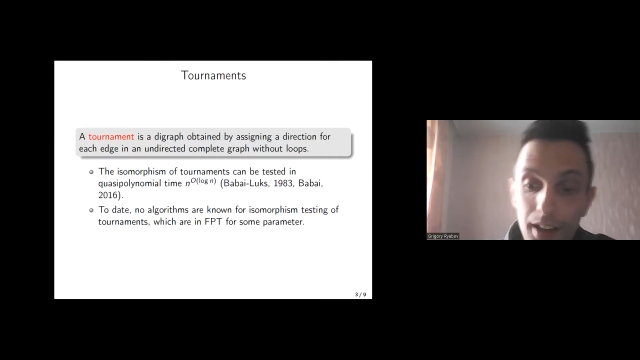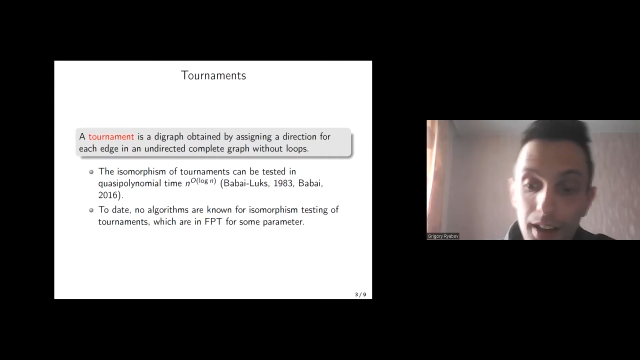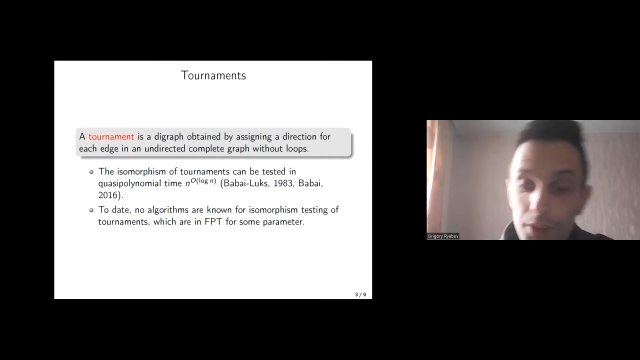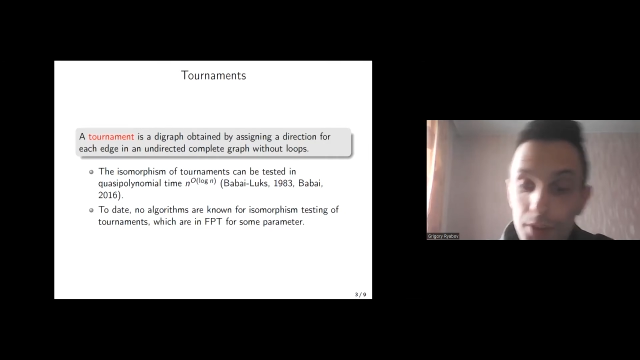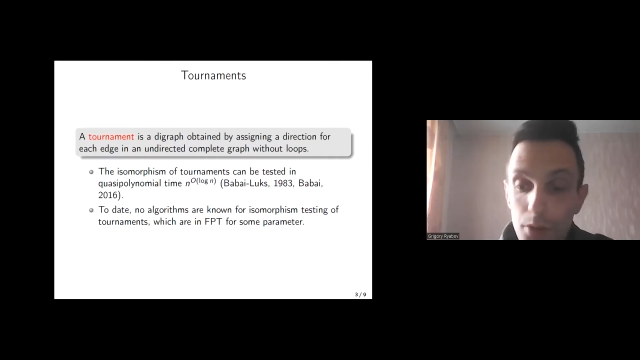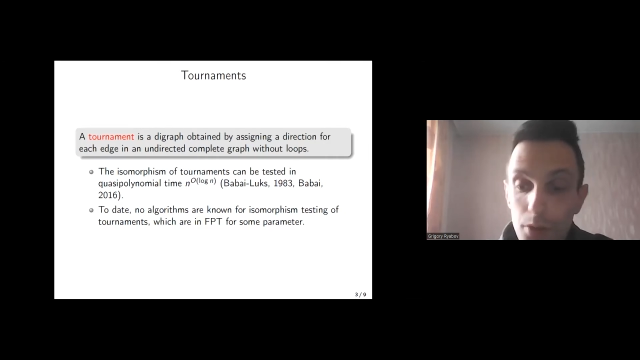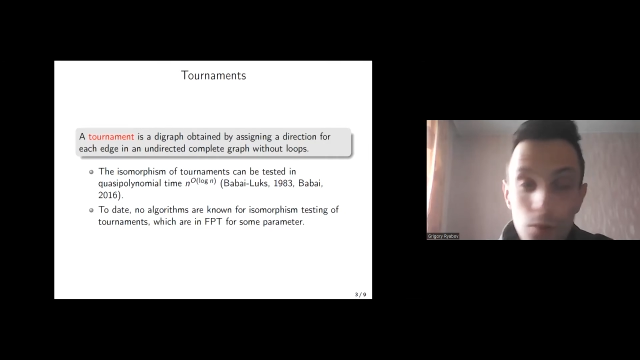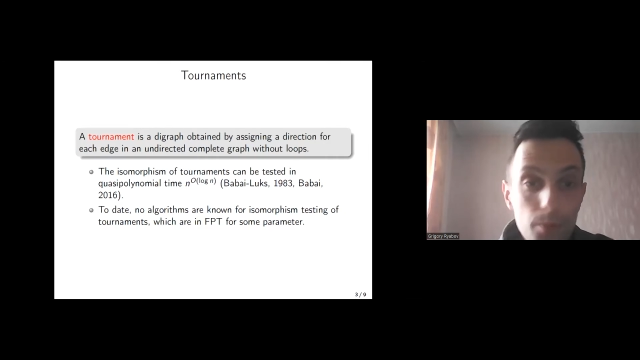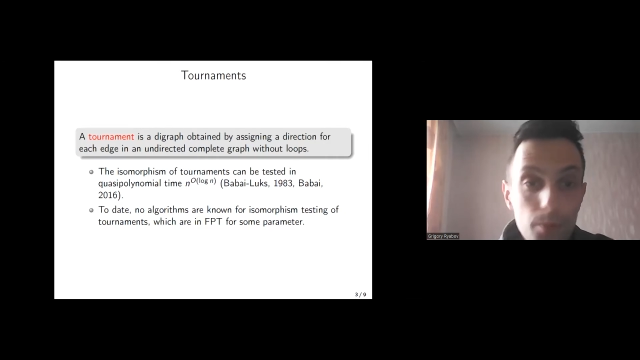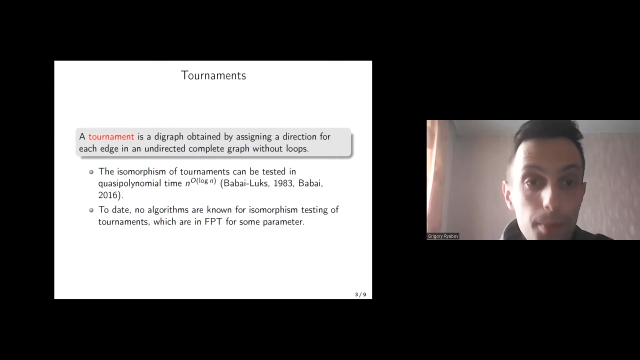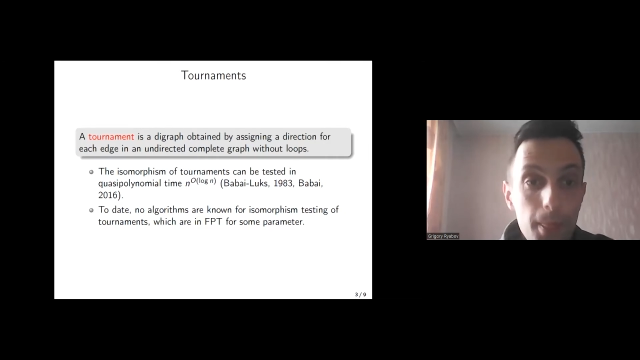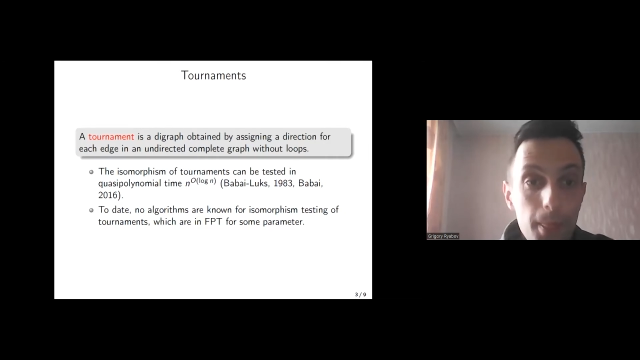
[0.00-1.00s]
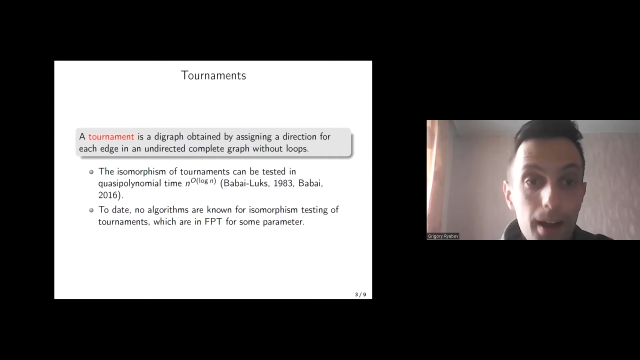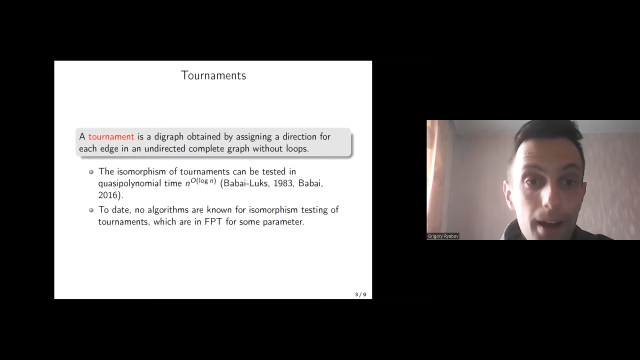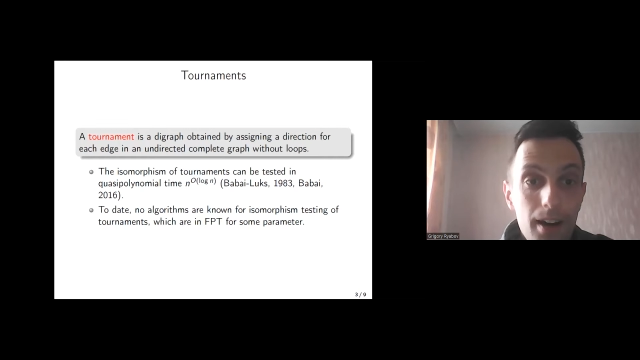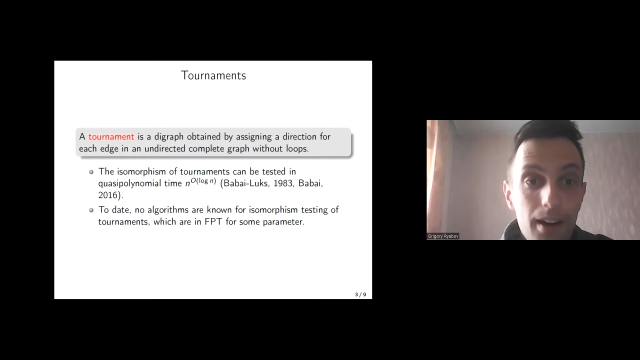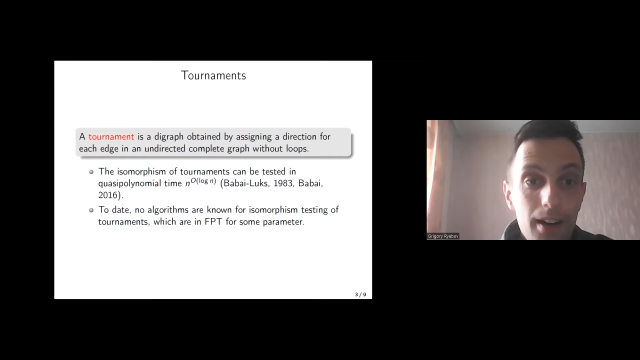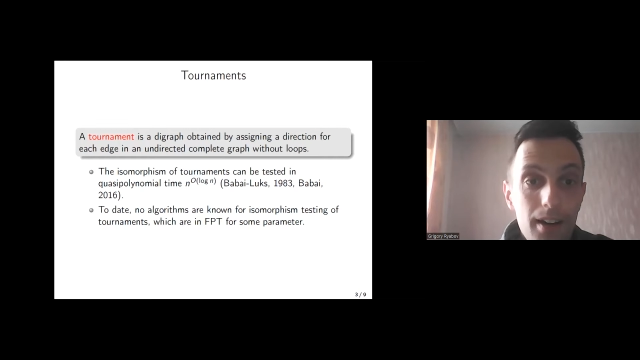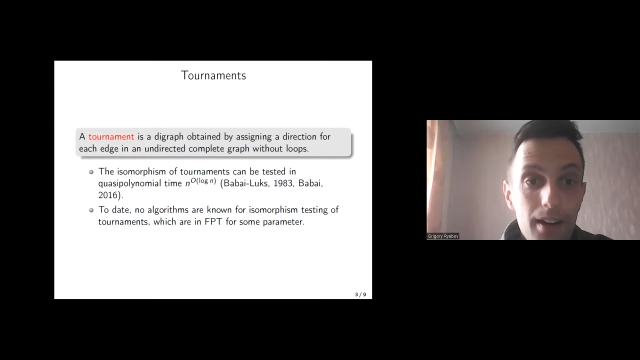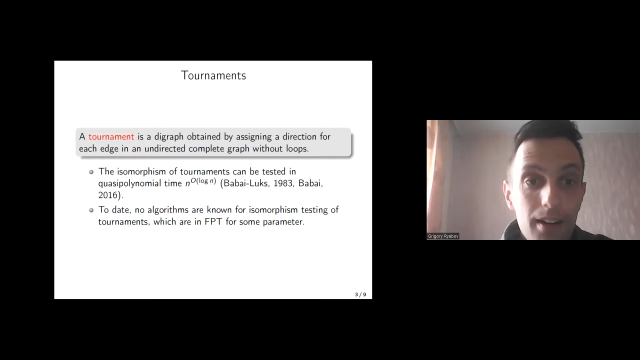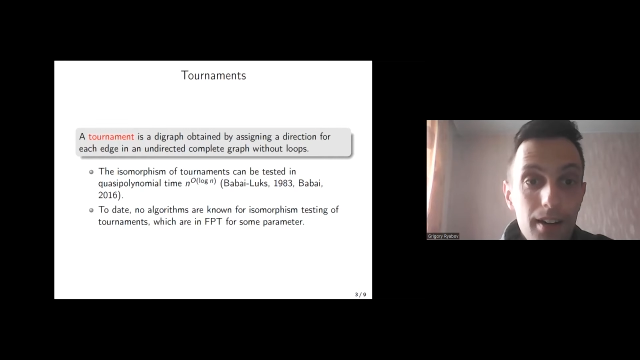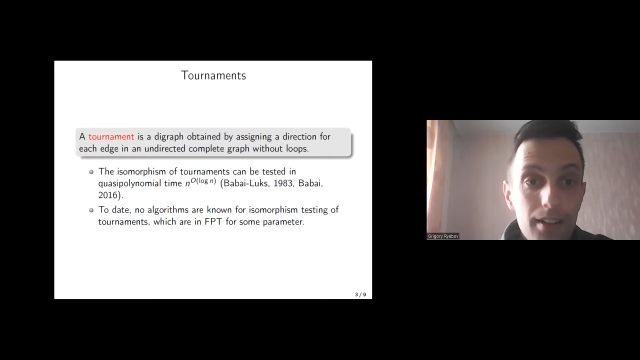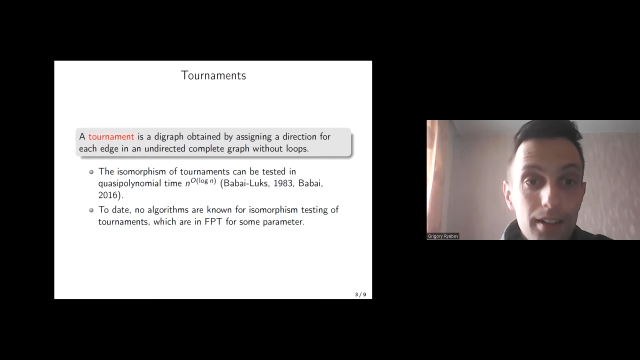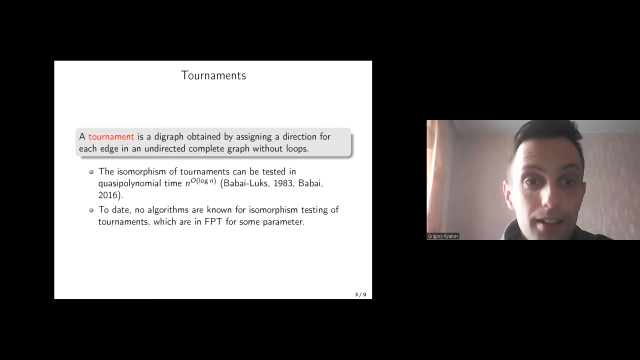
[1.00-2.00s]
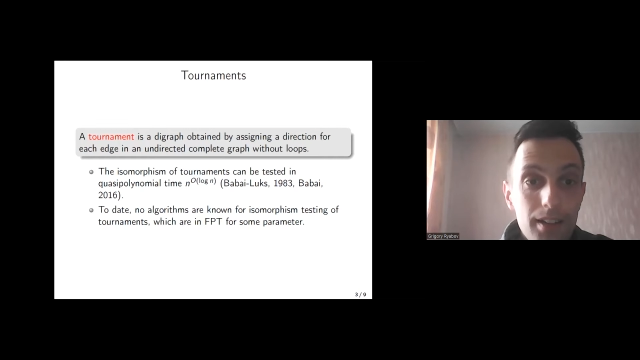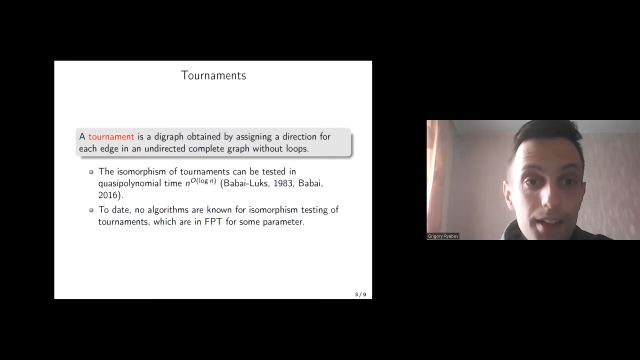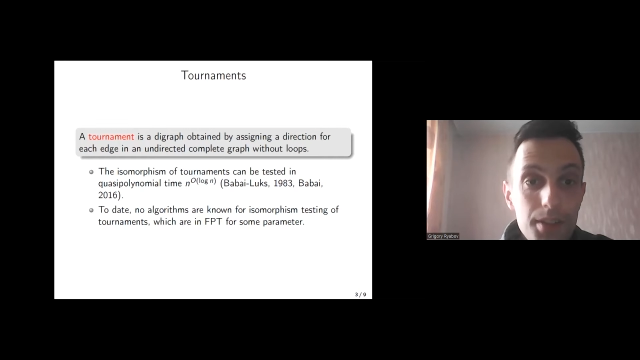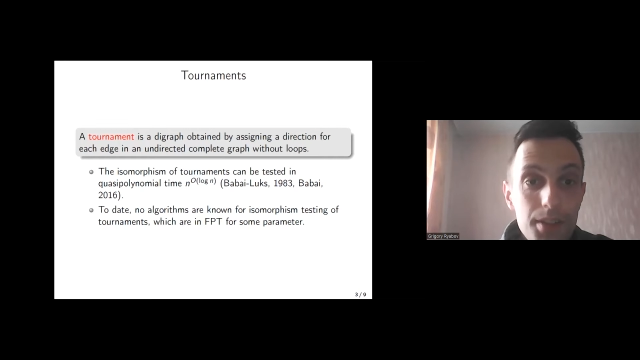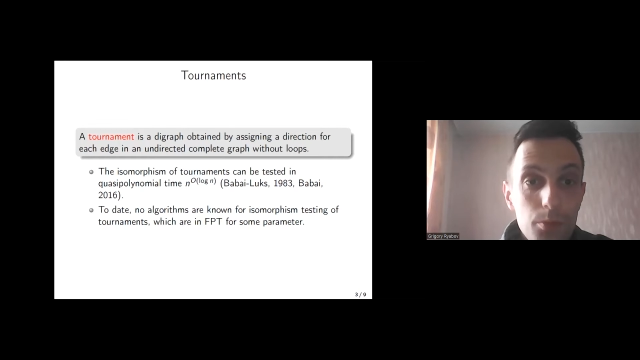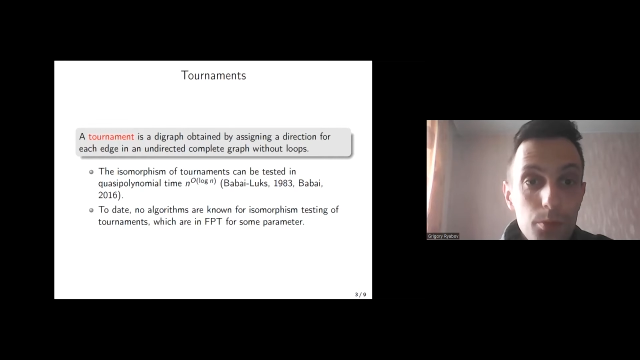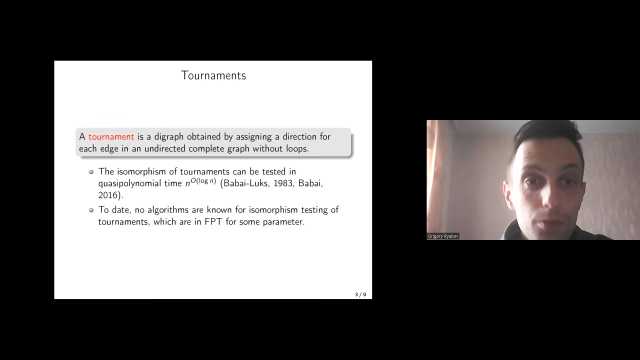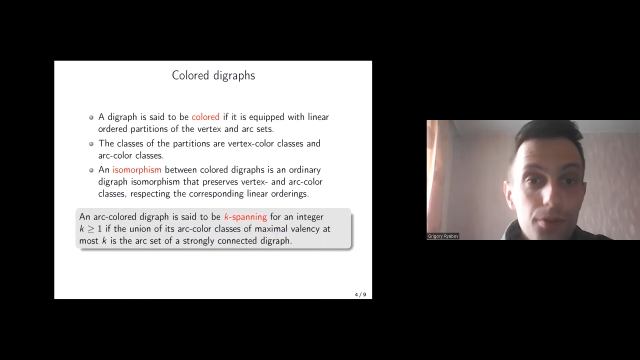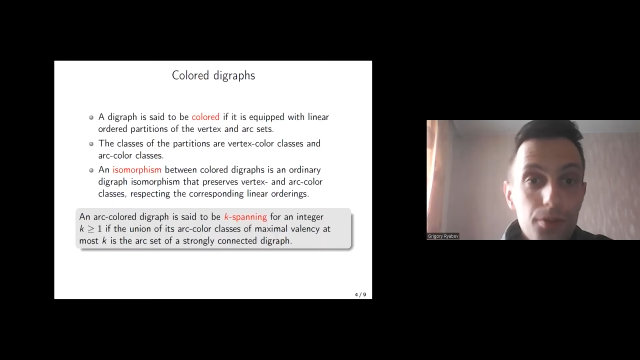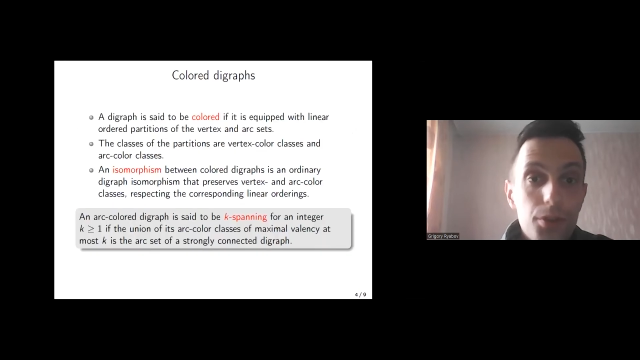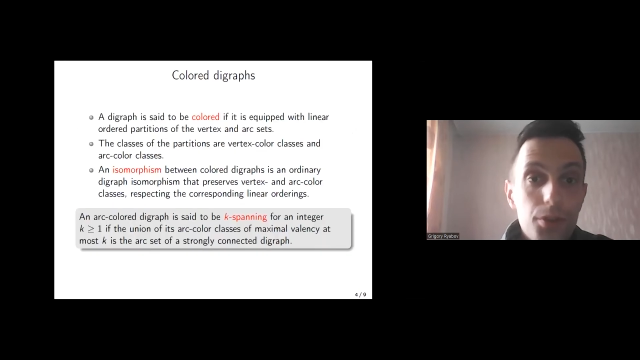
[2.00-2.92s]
So let's move